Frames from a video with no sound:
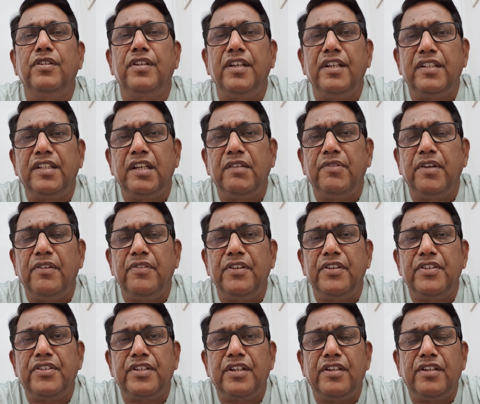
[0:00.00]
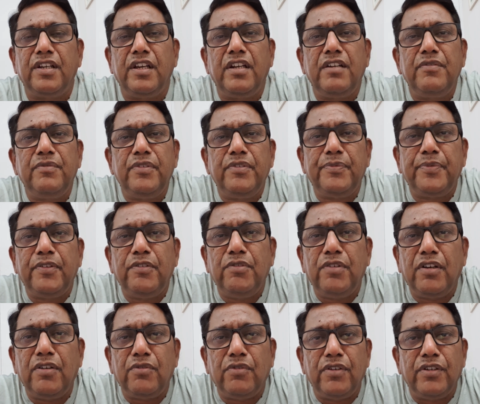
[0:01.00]
take the vibration, and people who
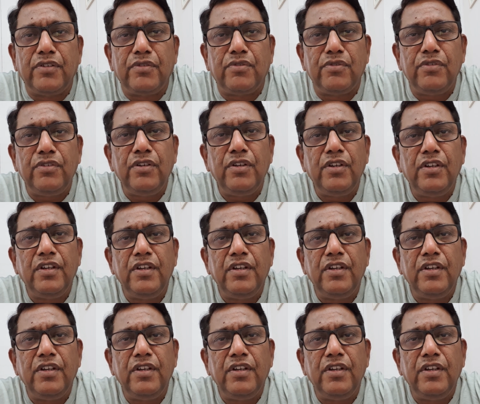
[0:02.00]
are going to